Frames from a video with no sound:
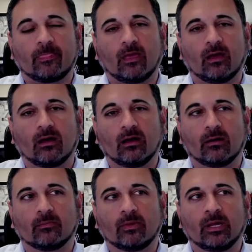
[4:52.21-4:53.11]

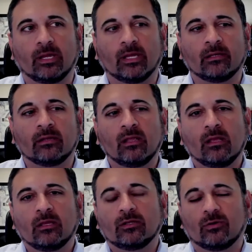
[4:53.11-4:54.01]
And,
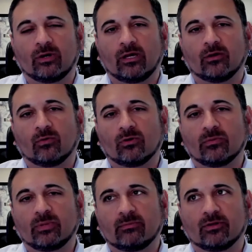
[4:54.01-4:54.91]
in order to
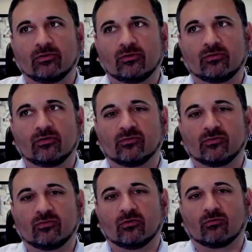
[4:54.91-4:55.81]
be able to do this and
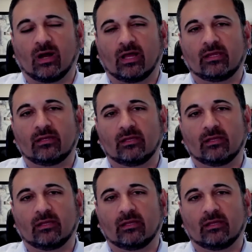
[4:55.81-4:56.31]
do it right,